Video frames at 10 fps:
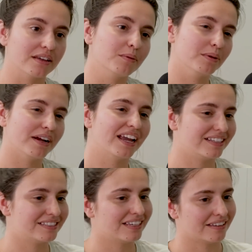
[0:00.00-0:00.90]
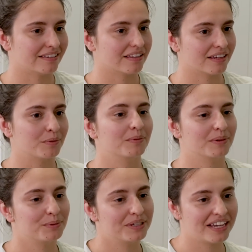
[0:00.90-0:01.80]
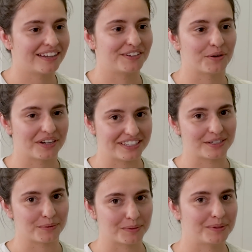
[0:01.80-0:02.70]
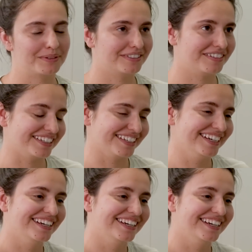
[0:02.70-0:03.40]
Like we were 18. Like we had no idea what we were doing.